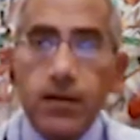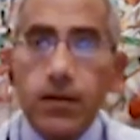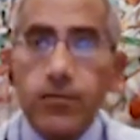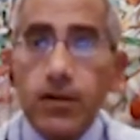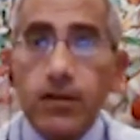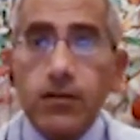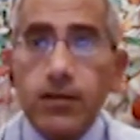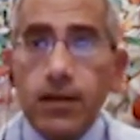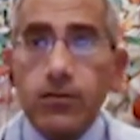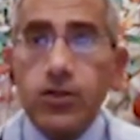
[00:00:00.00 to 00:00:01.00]

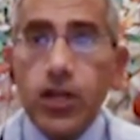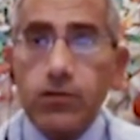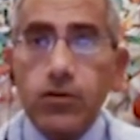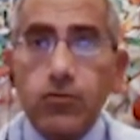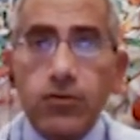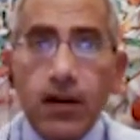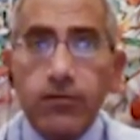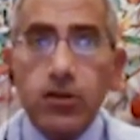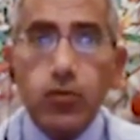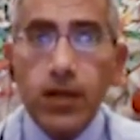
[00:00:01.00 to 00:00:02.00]
recent as January
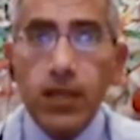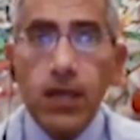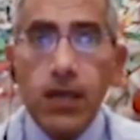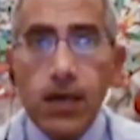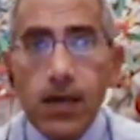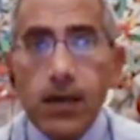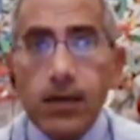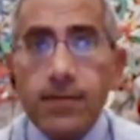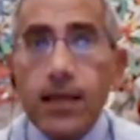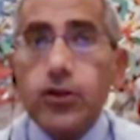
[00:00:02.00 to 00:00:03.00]
2020.
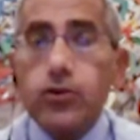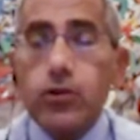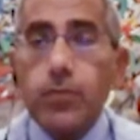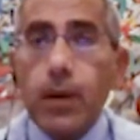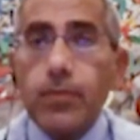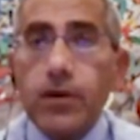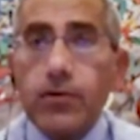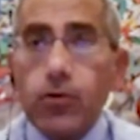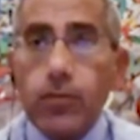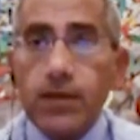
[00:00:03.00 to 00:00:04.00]
National public
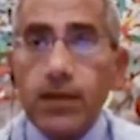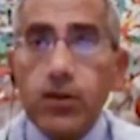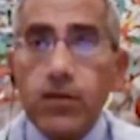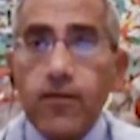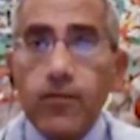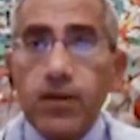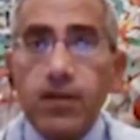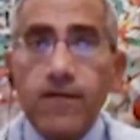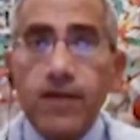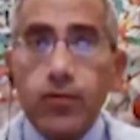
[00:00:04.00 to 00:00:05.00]
recommendation for
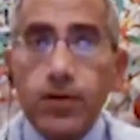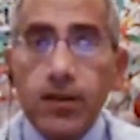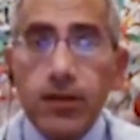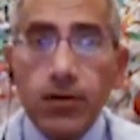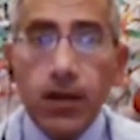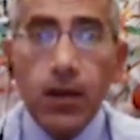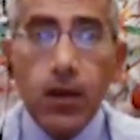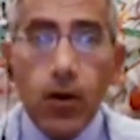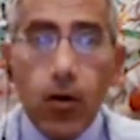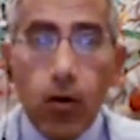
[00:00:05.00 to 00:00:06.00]
PCV23
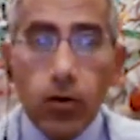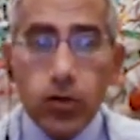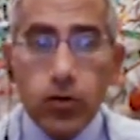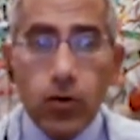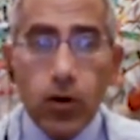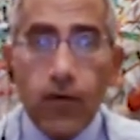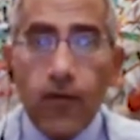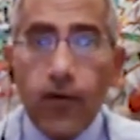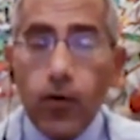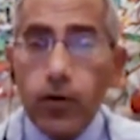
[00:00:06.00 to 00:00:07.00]
also
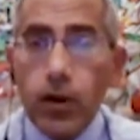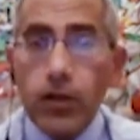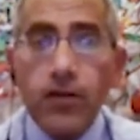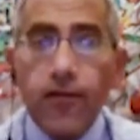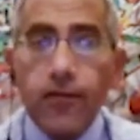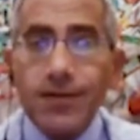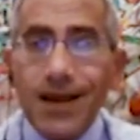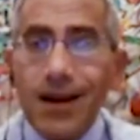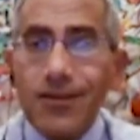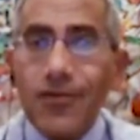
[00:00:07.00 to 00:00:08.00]
for a different
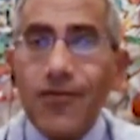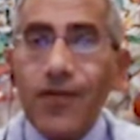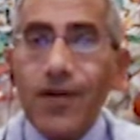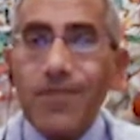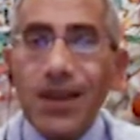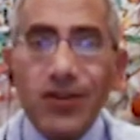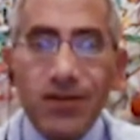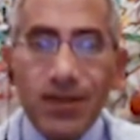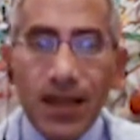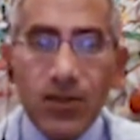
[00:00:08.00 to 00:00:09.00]
kind of
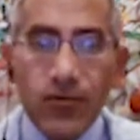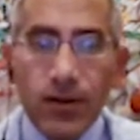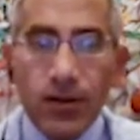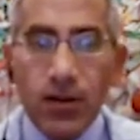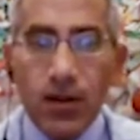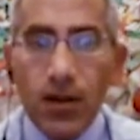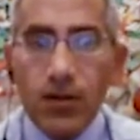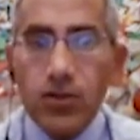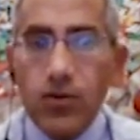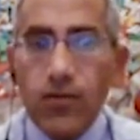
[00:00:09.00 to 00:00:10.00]
patients at risk.
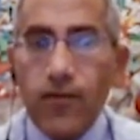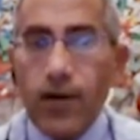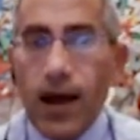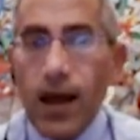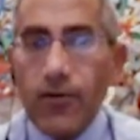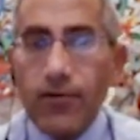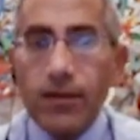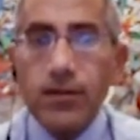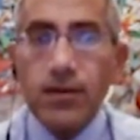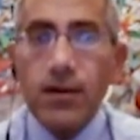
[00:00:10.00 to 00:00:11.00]
So for high
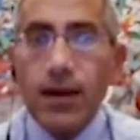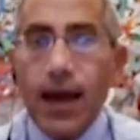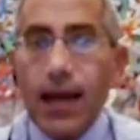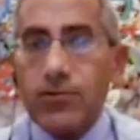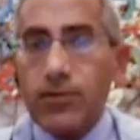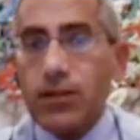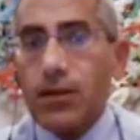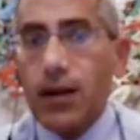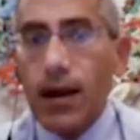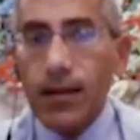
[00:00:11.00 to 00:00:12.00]
risk, at risk
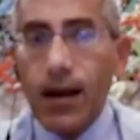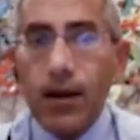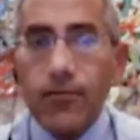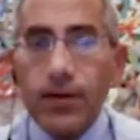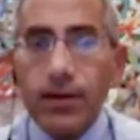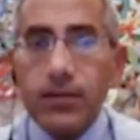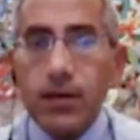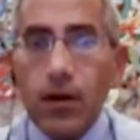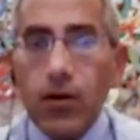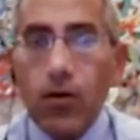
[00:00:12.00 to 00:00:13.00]
and high risk,
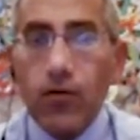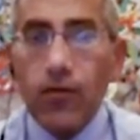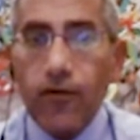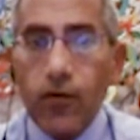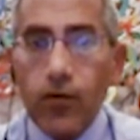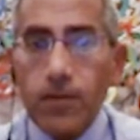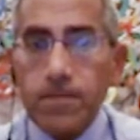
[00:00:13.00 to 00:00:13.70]
or for